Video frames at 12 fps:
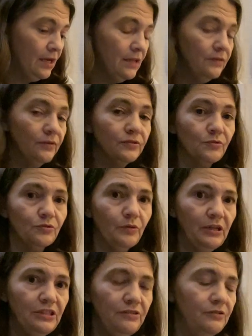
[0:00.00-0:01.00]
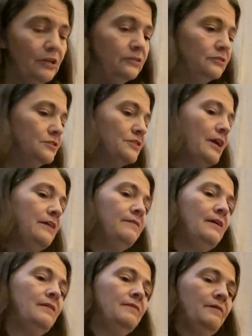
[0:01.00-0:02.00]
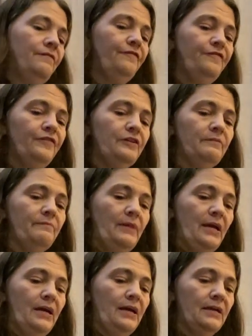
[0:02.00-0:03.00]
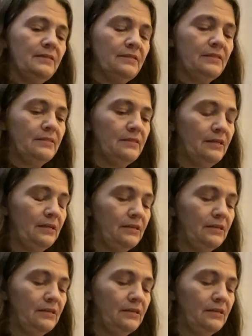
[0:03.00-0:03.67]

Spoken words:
those were $22. And then the foot mask